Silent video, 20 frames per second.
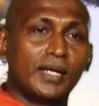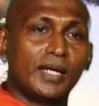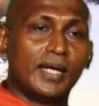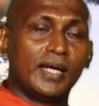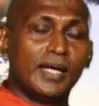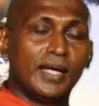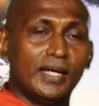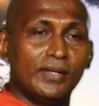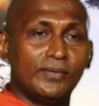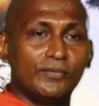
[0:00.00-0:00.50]

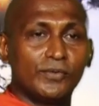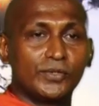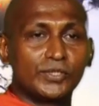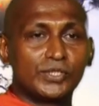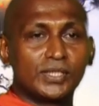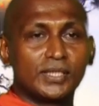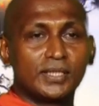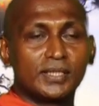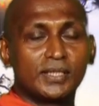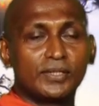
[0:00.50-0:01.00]
hand
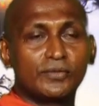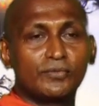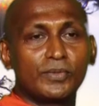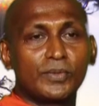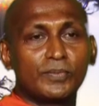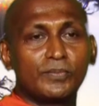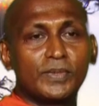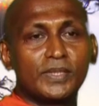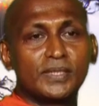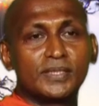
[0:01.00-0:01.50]
washing
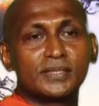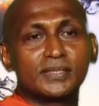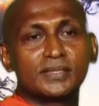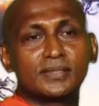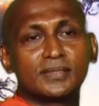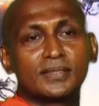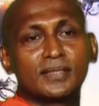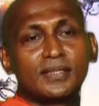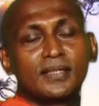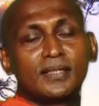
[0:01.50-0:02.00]

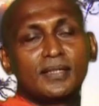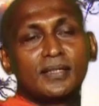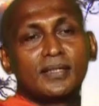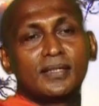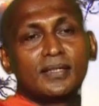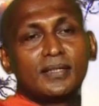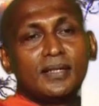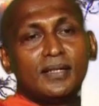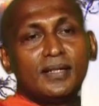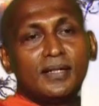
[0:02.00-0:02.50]
equipments,
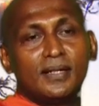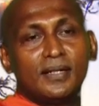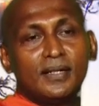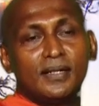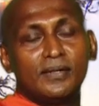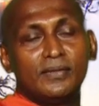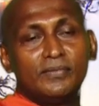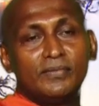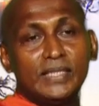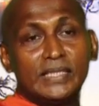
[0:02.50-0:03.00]

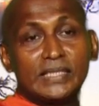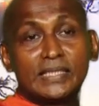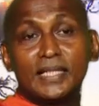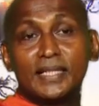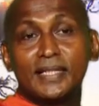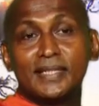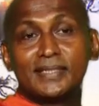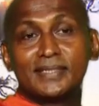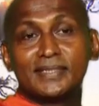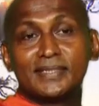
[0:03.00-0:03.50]

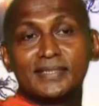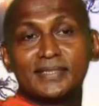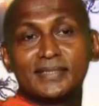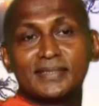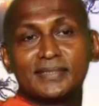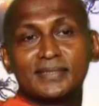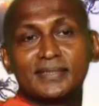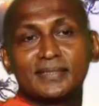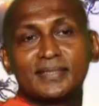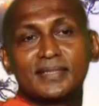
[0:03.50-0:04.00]

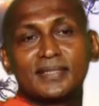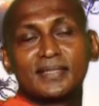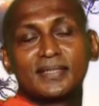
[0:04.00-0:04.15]
ventilators,